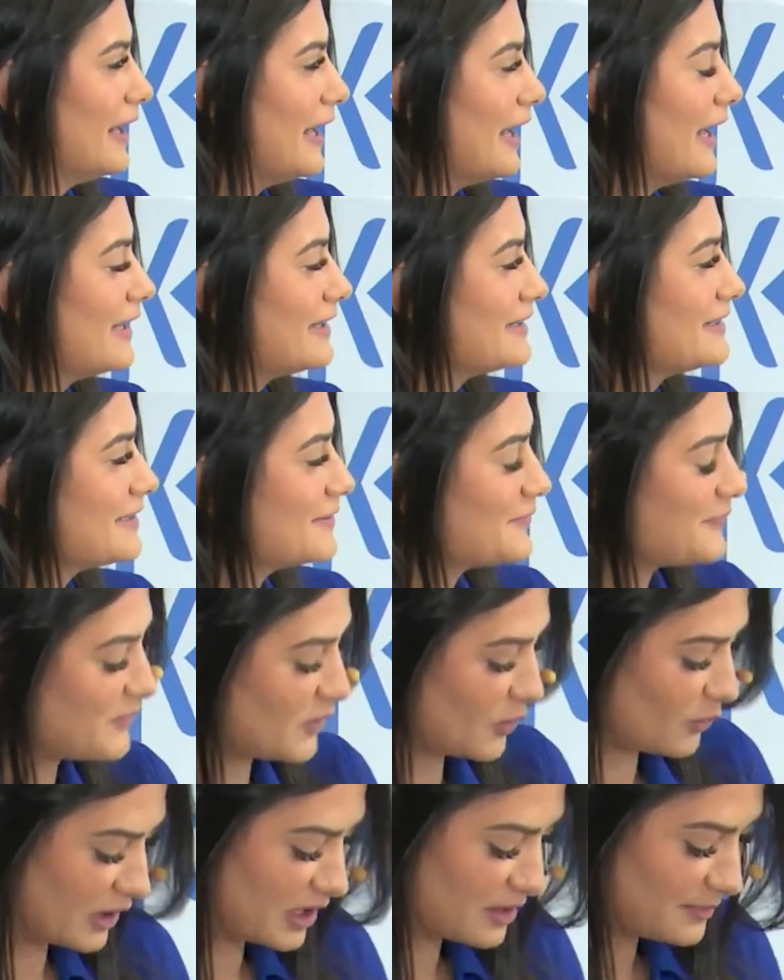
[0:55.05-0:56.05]
And
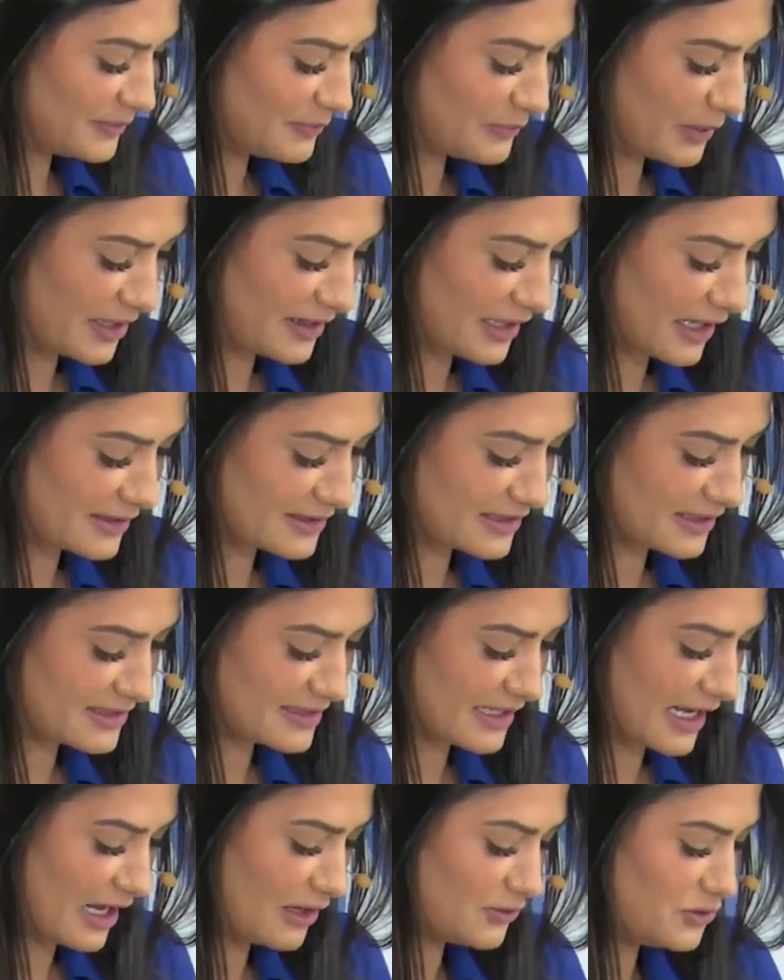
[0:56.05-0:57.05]
what I mean by that
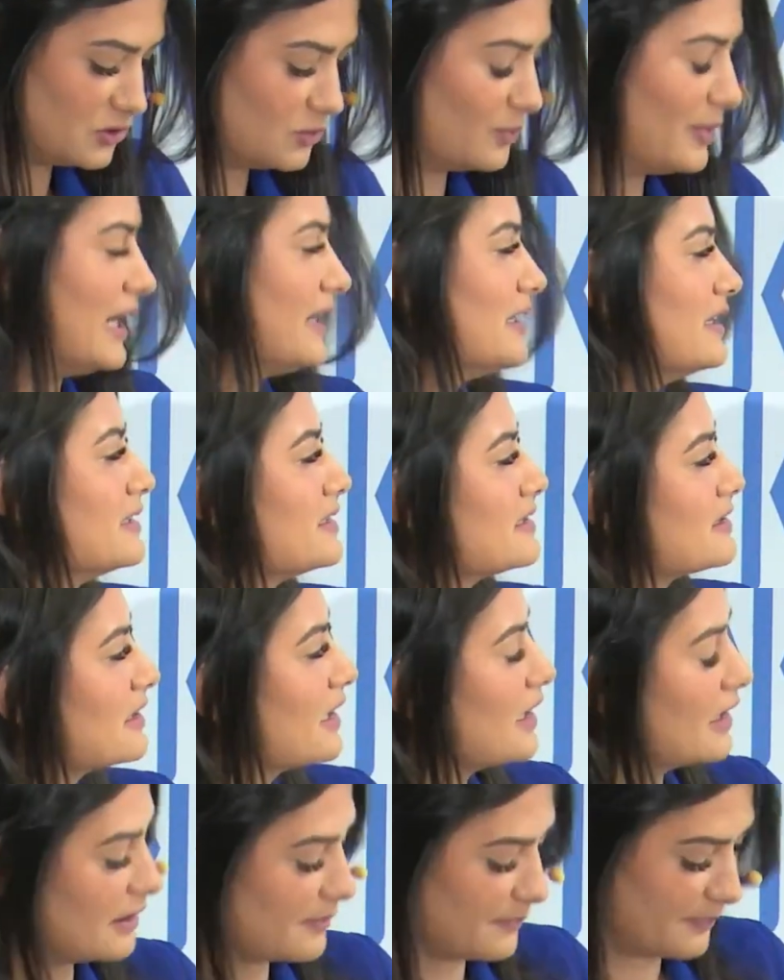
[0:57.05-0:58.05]
is, how do you balance
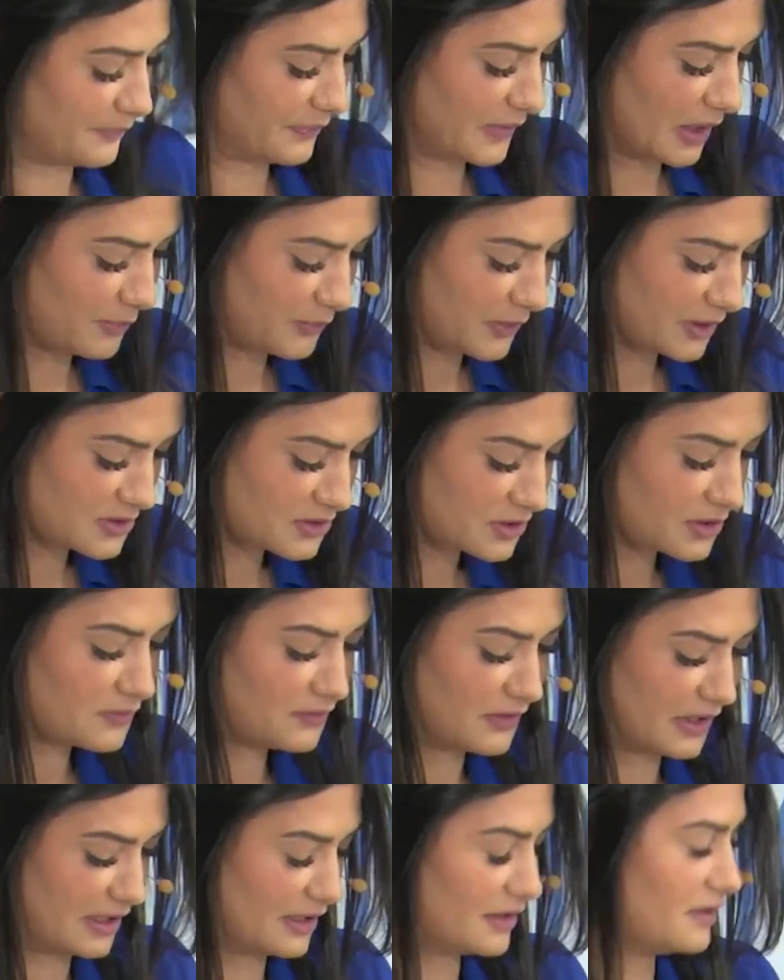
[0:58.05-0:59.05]

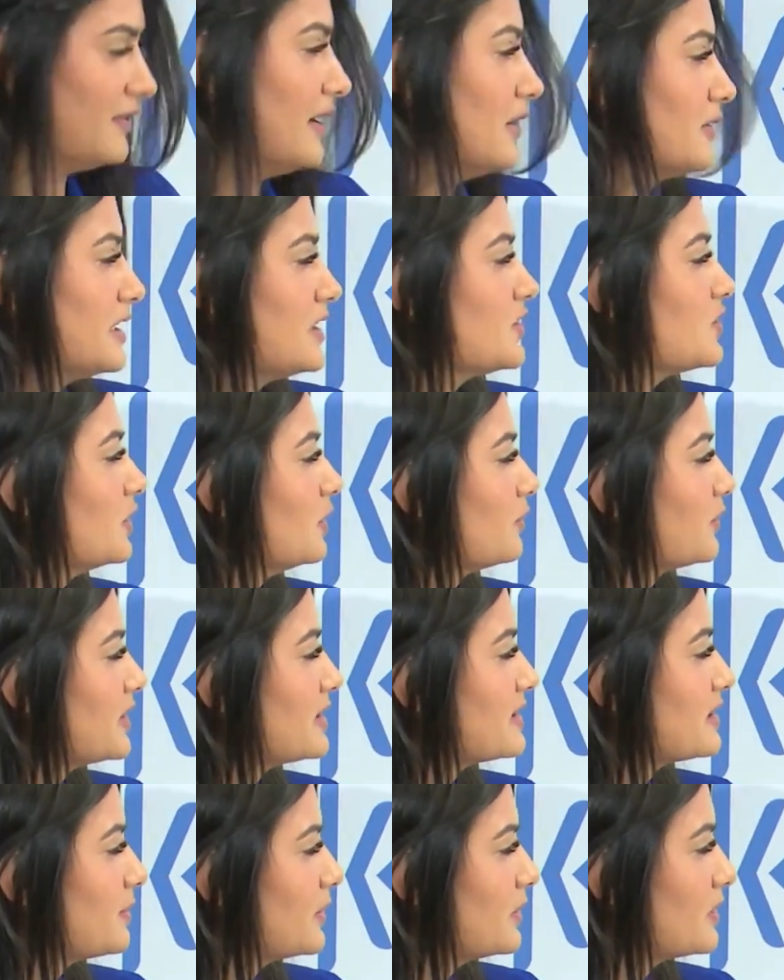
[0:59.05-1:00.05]
preserving the foundational
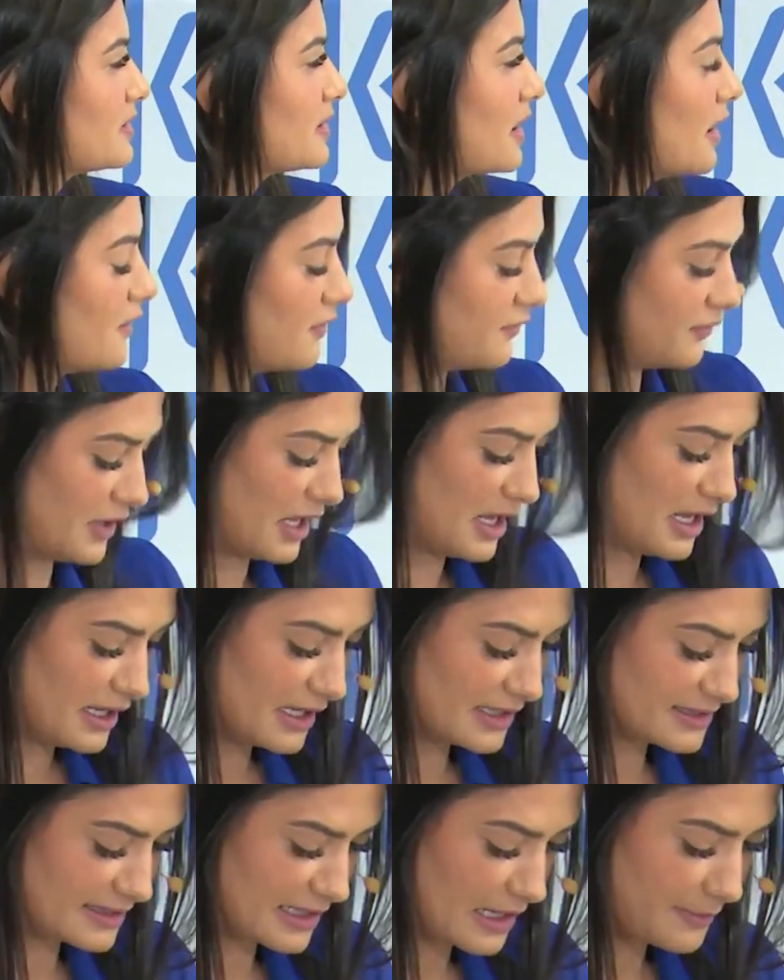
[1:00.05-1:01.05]
principles of
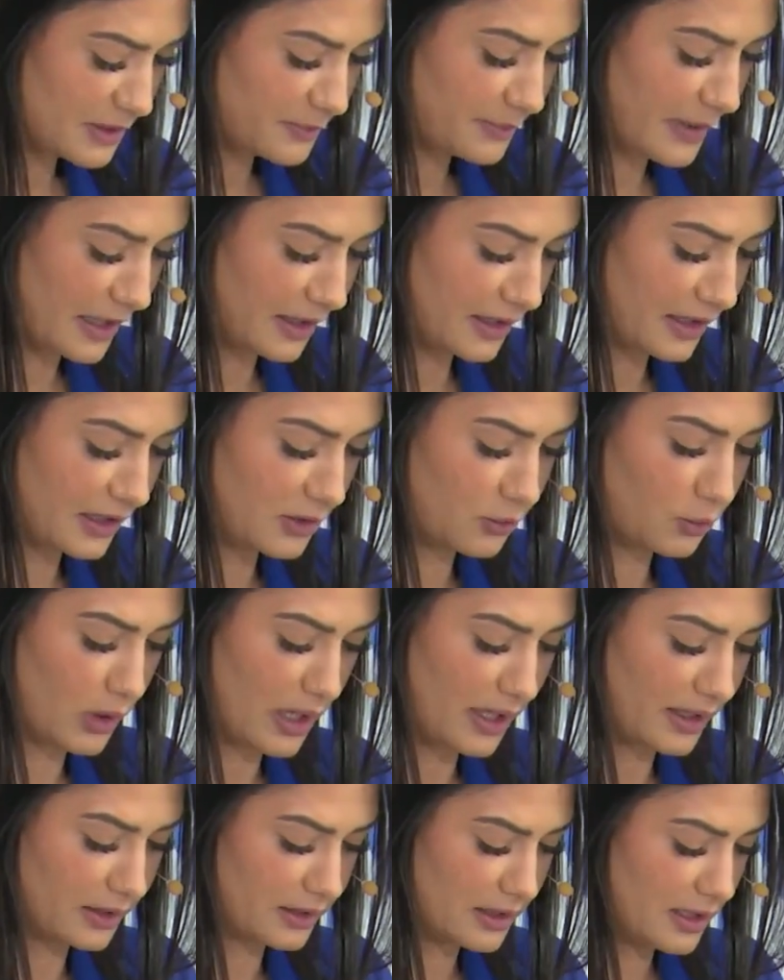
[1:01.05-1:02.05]
Islamic banking
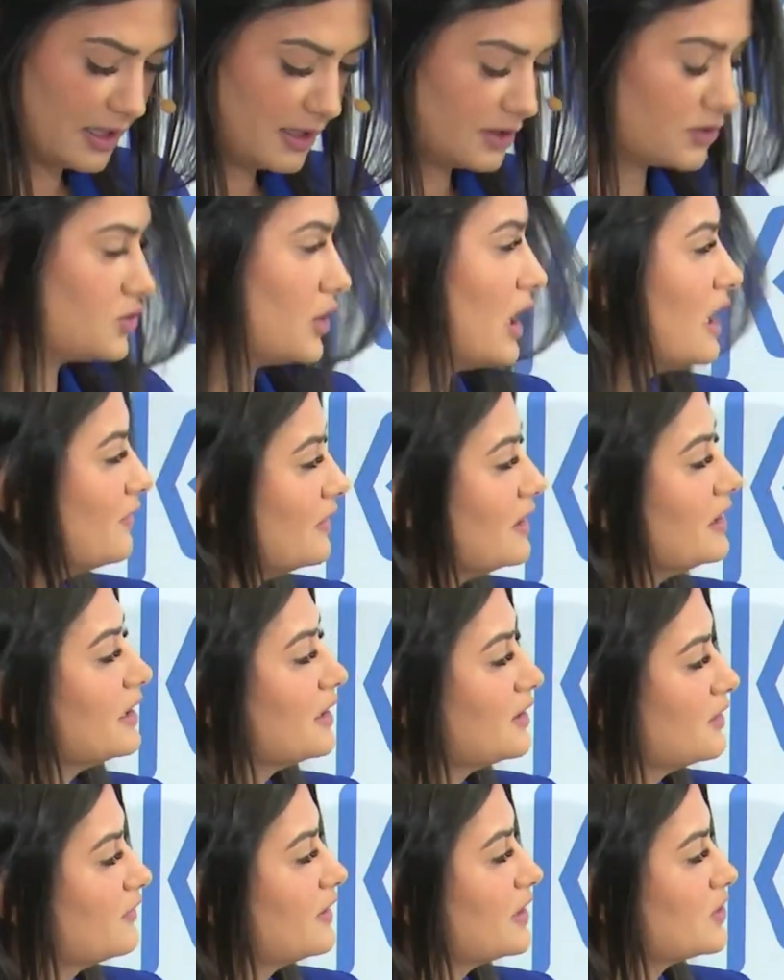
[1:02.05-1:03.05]
while driving
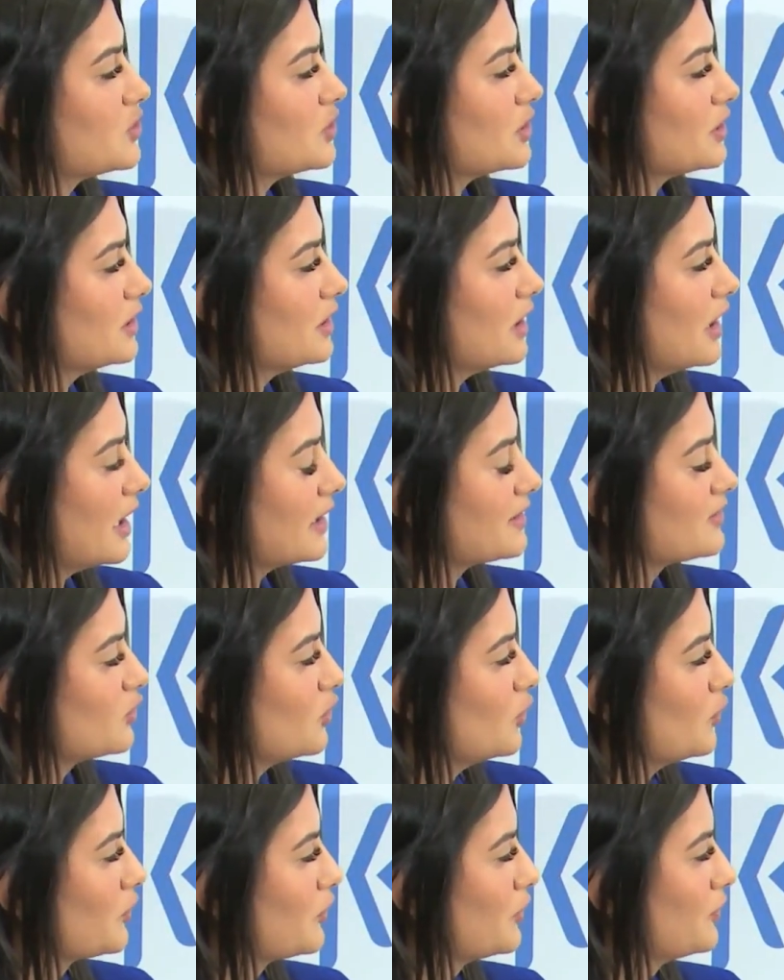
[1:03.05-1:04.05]
innovation and
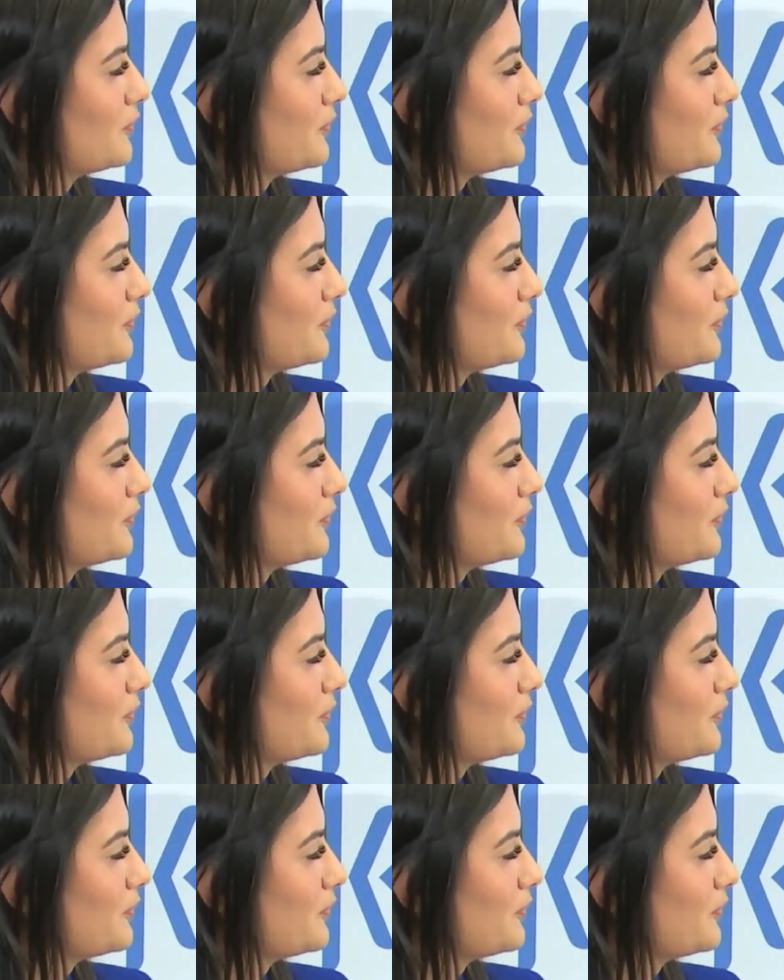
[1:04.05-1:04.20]
growth?